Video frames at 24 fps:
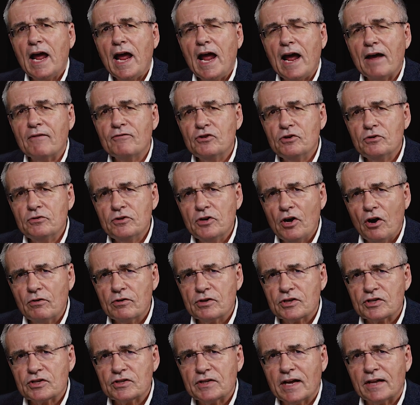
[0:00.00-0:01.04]
have you
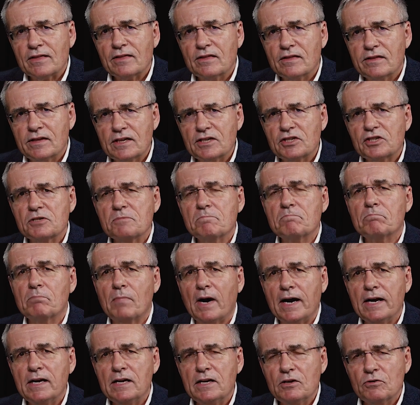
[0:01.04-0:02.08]
noticed that this
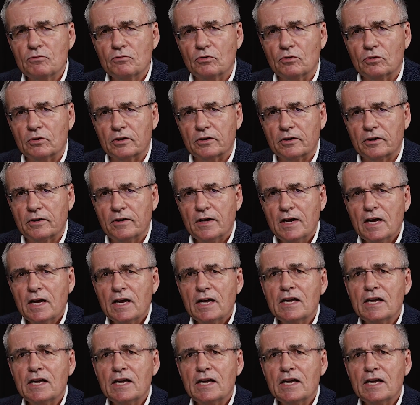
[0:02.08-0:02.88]
mighty ruler